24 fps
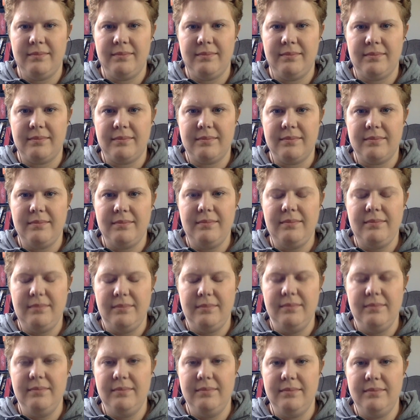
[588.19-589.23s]

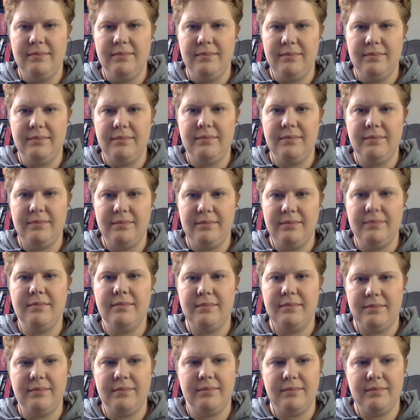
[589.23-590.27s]

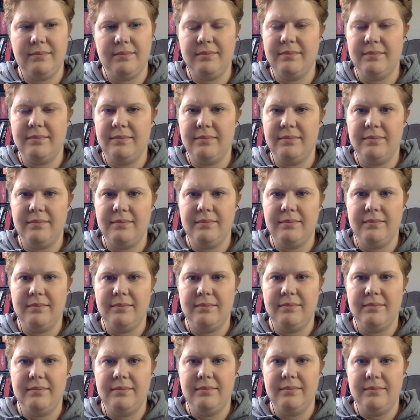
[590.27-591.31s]

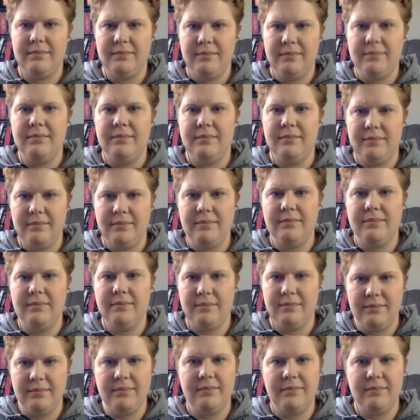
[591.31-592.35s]

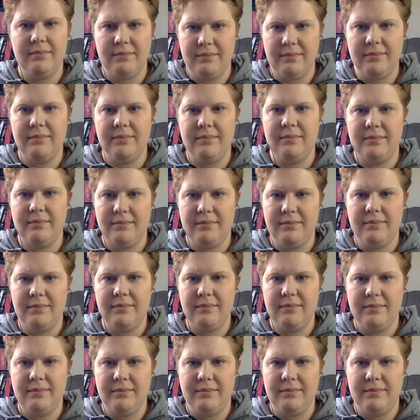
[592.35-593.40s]

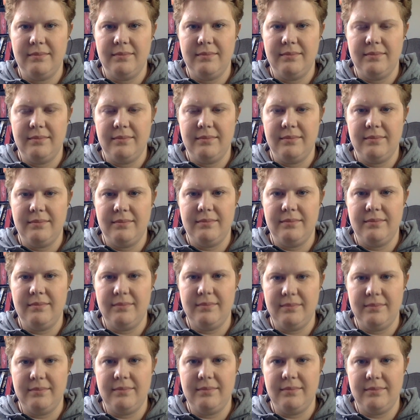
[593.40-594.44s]

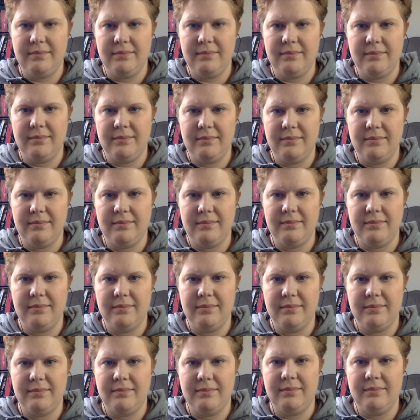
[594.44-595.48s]

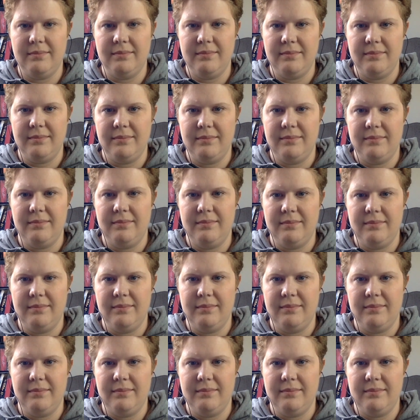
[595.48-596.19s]
This person isn't speaking.